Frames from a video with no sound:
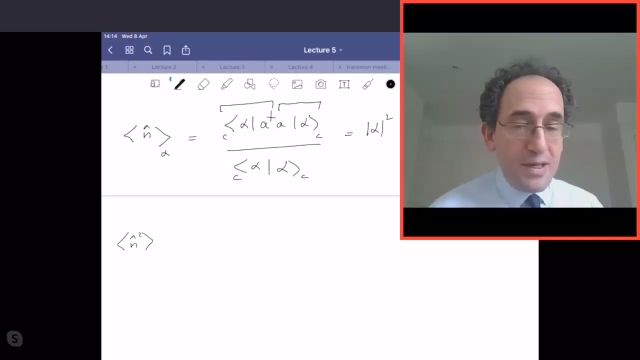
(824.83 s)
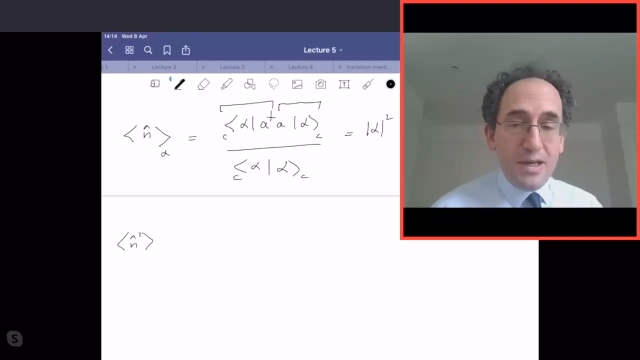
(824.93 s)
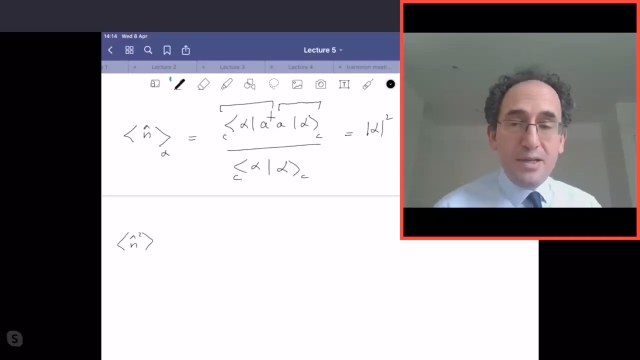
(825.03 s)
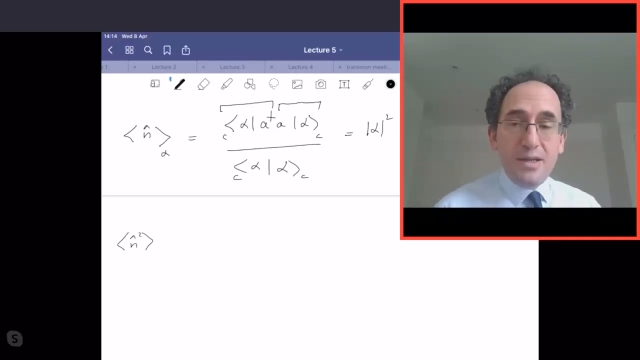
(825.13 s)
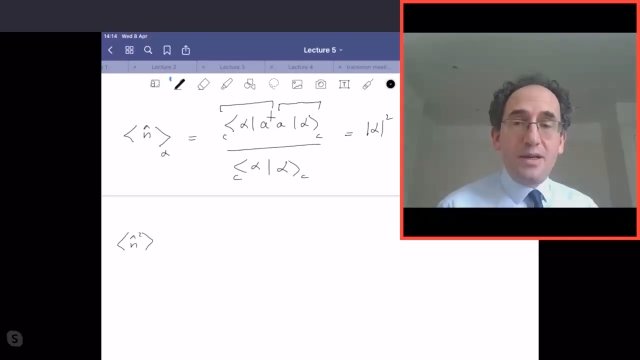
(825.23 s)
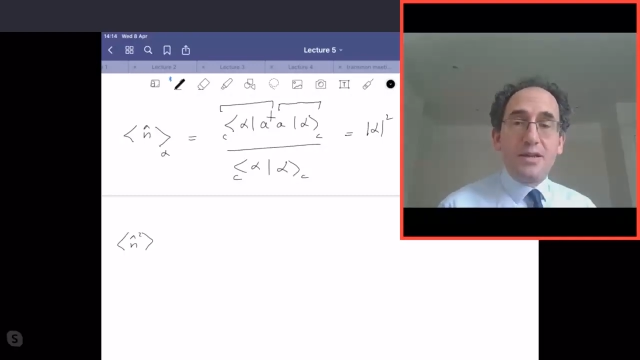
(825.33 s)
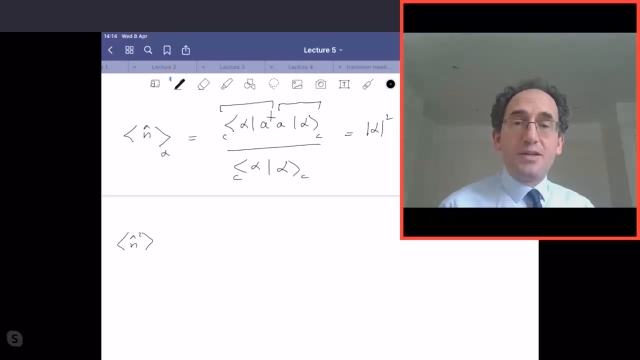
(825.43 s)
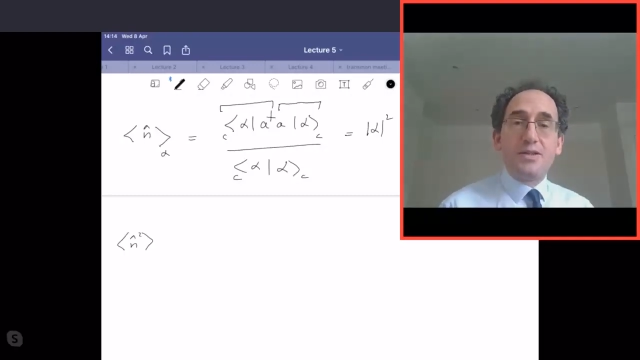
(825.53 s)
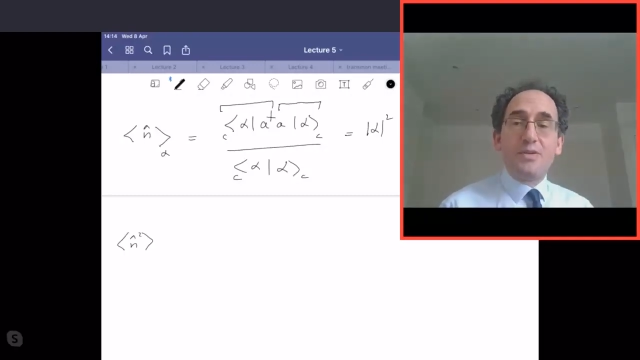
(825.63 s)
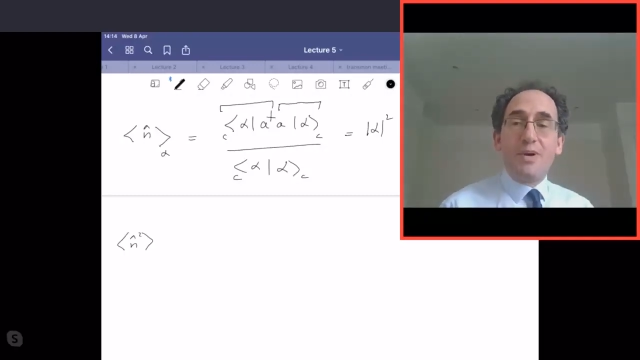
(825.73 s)
the
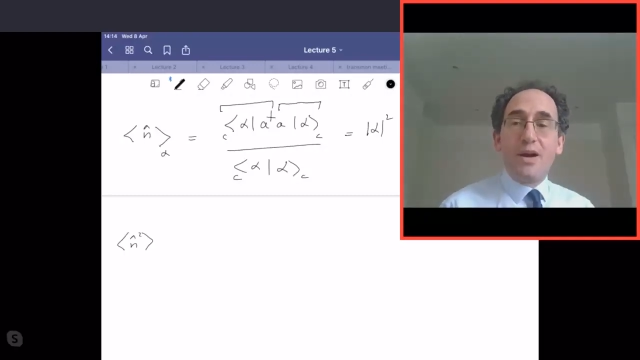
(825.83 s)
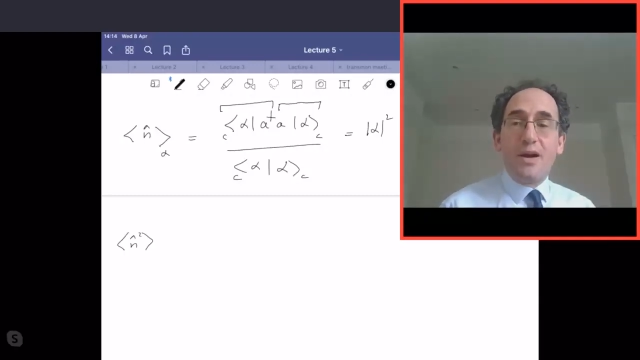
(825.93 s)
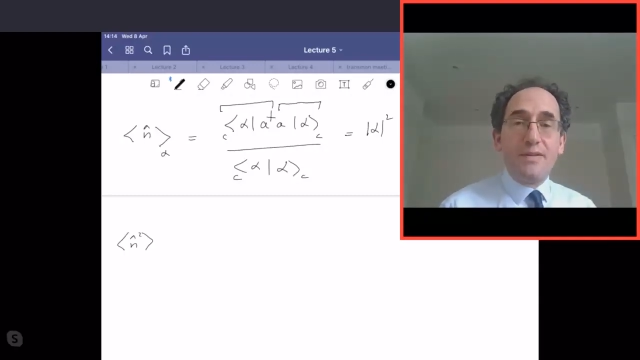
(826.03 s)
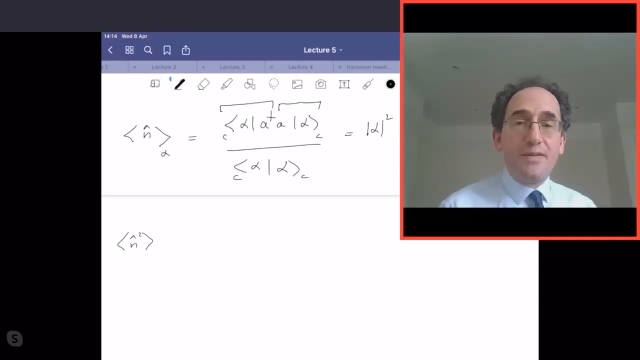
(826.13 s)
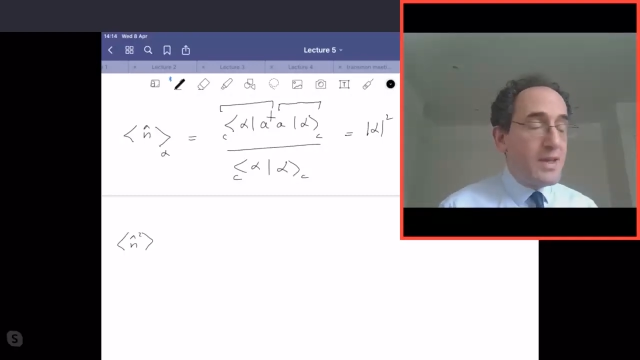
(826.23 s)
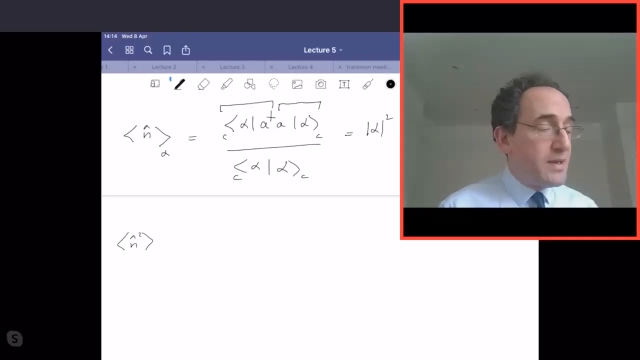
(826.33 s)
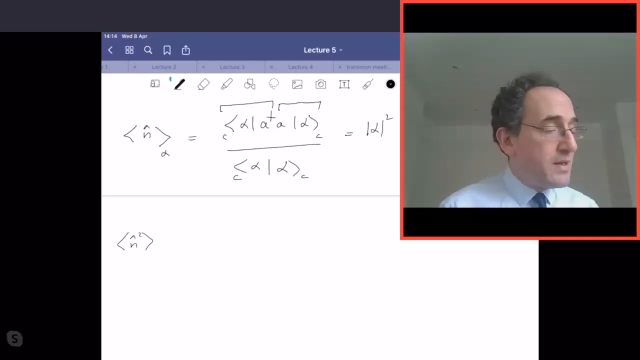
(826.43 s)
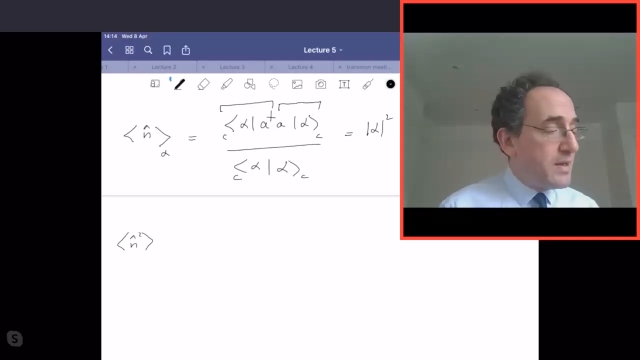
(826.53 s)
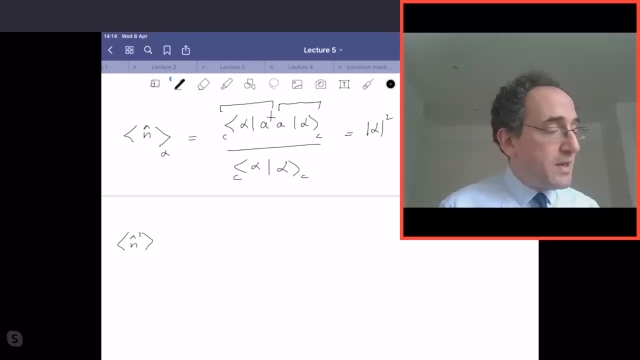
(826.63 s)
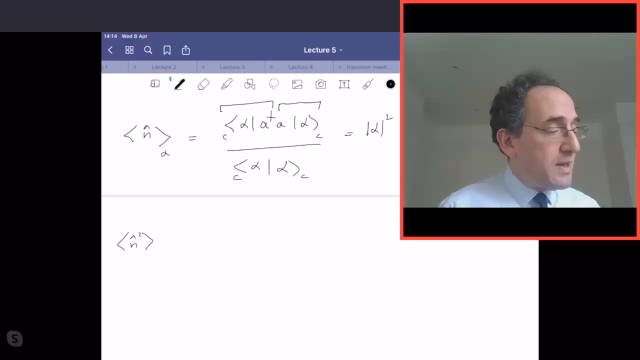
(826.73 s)
square of the
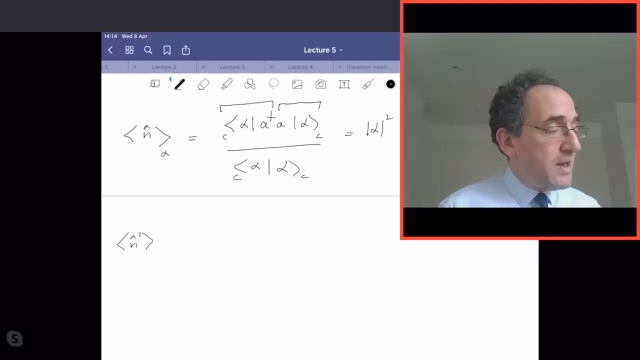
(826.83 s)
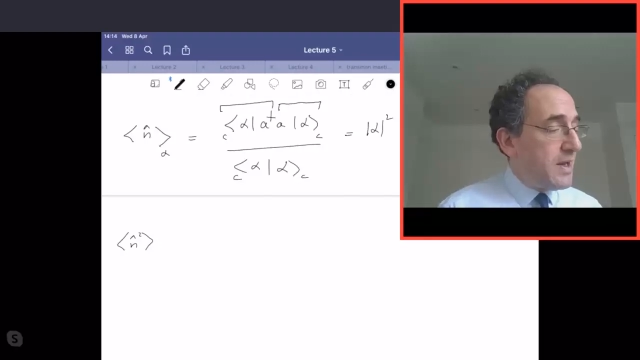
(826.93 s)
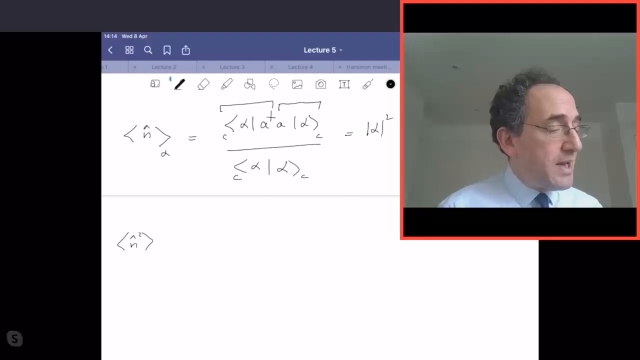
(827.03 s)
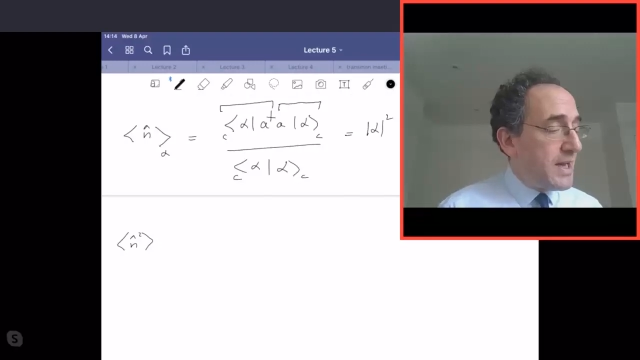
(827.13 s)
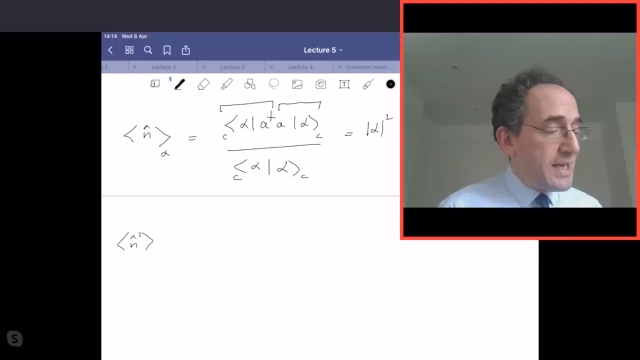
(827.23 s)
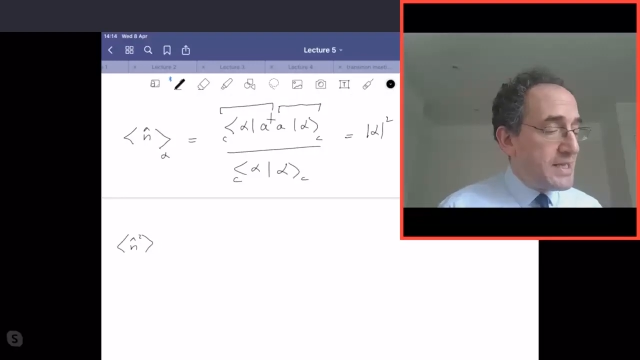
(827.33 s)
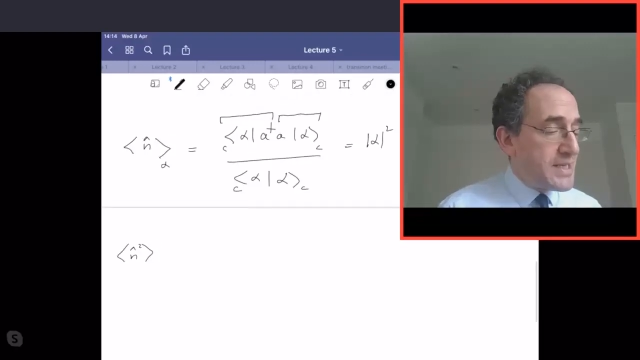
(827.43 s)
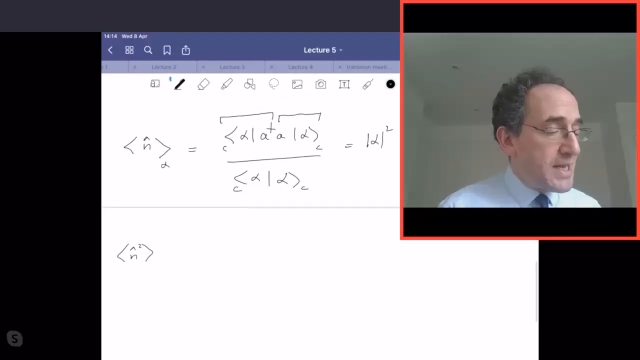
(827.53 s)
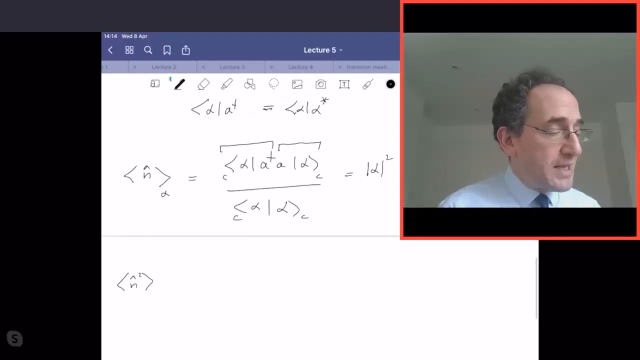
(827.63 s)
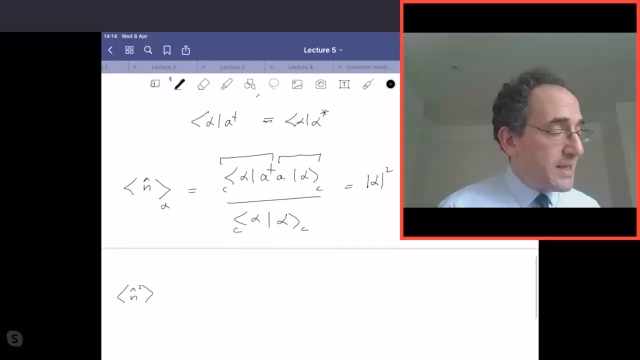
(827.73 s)
and
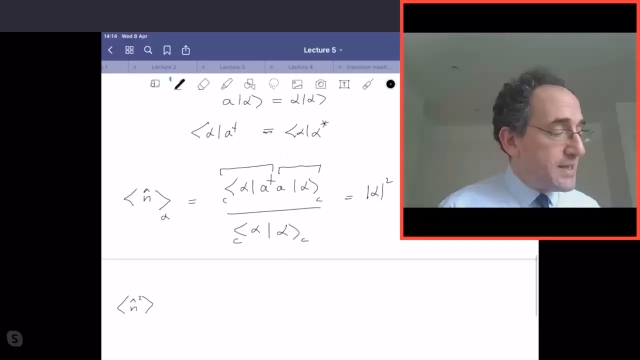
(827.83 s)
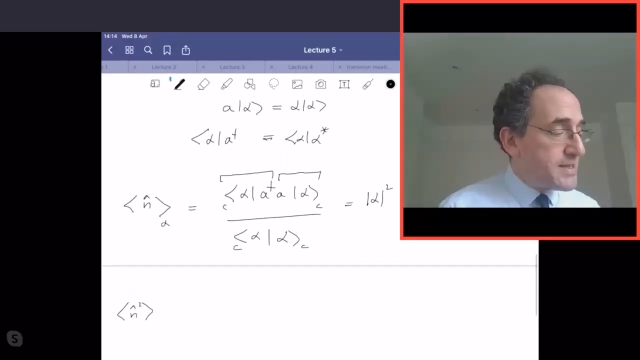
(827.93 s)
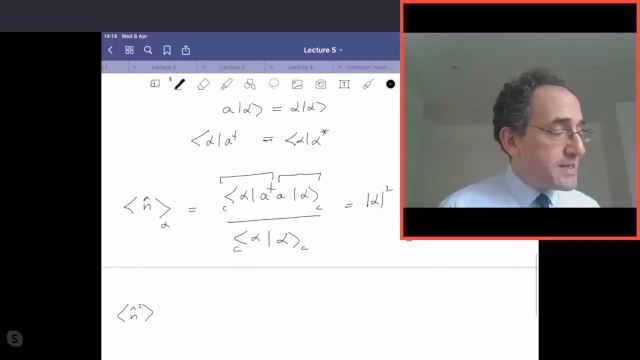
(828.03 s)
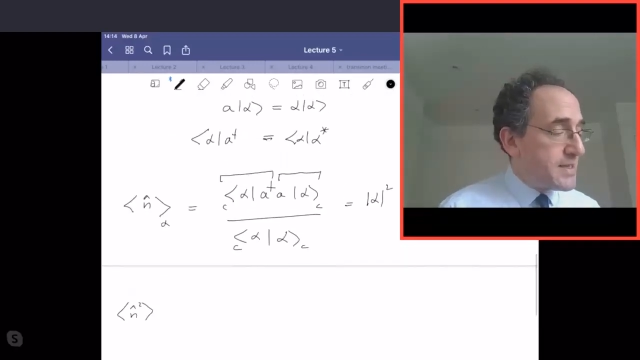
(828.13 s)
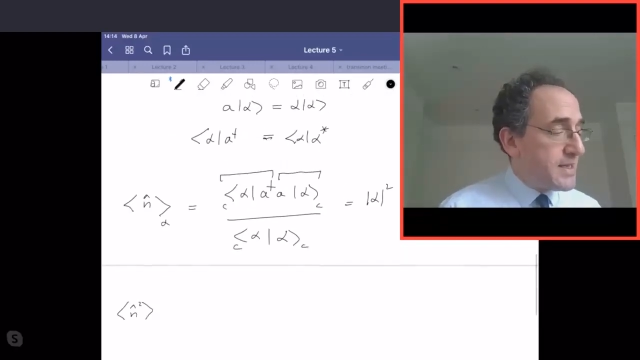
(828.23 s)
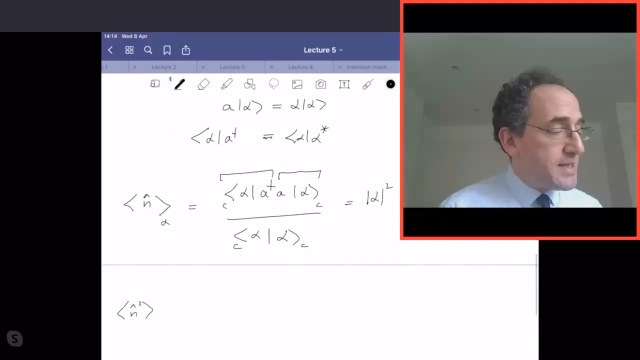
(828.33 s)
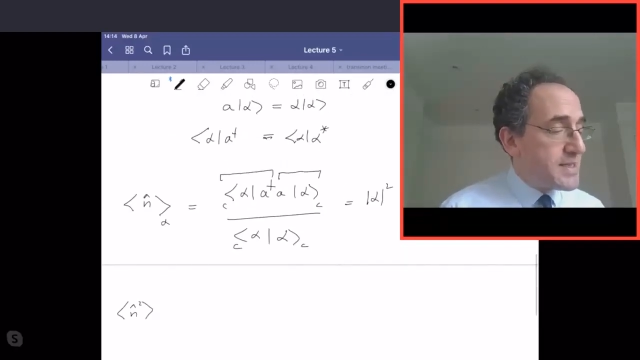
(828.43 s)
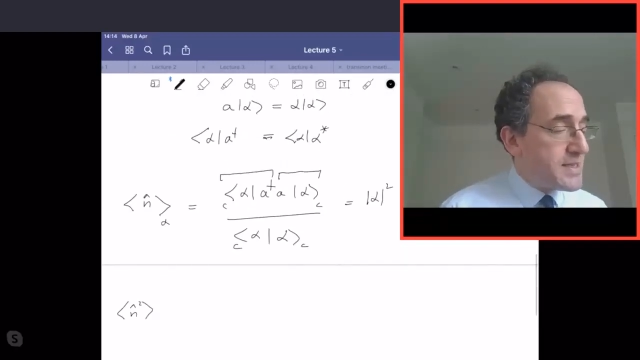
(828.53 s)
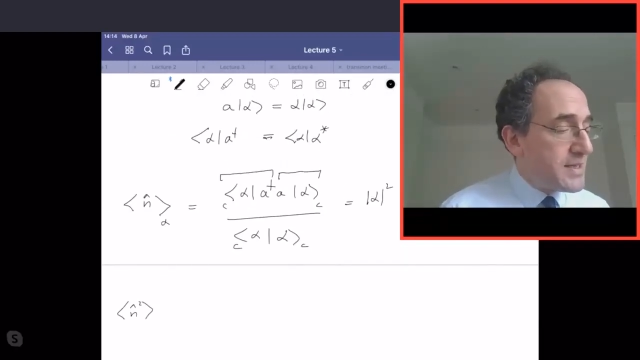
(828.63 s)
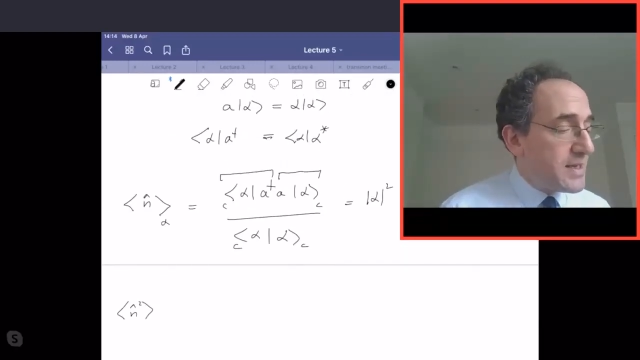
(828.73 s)
incidentally, this